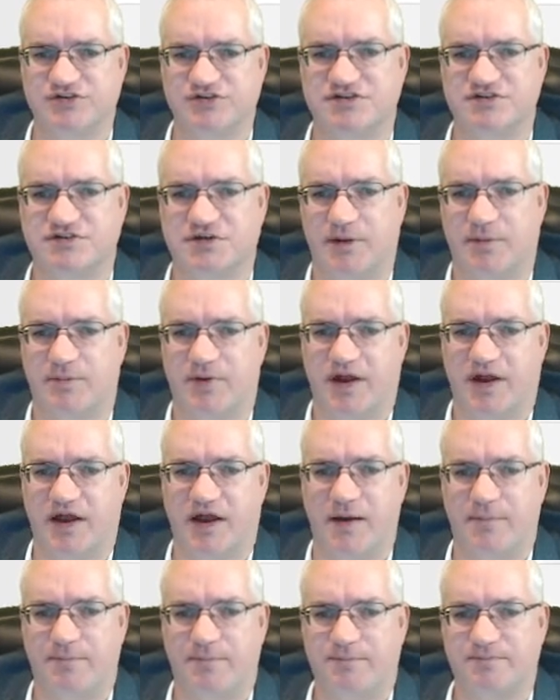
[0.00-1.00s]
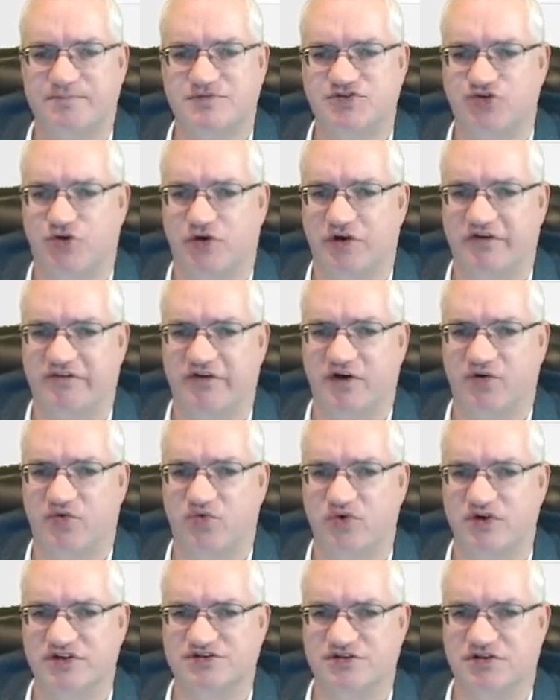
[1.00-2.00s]
is this is going to bring up sort of a
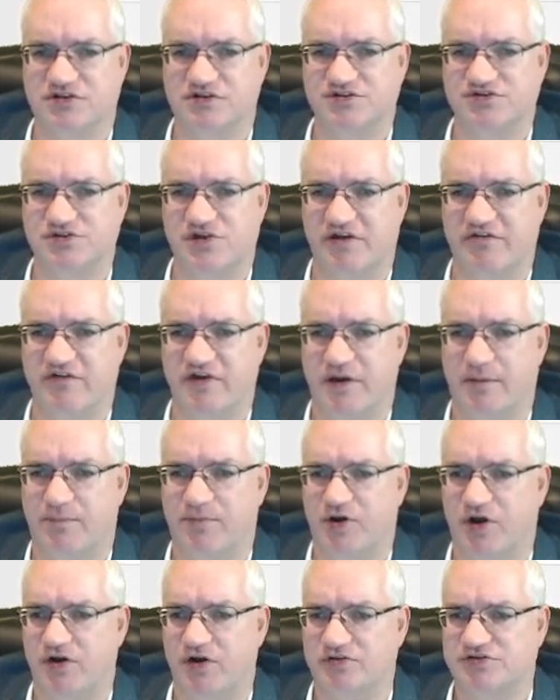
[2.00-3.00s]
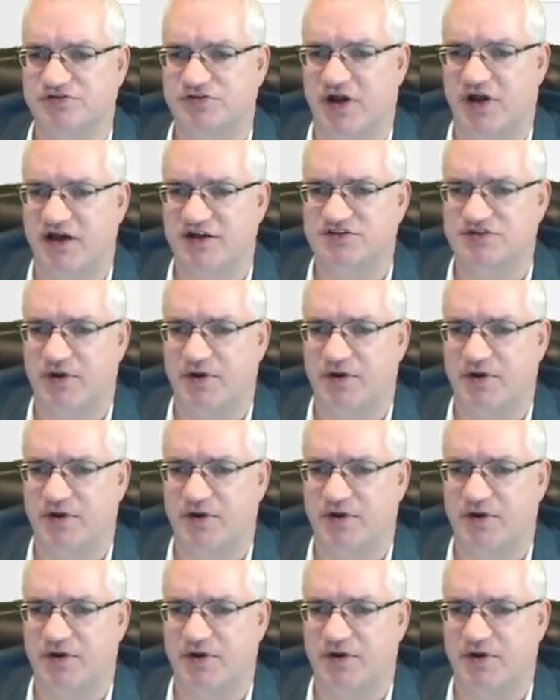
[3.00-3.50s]
wizard-driven approach, right?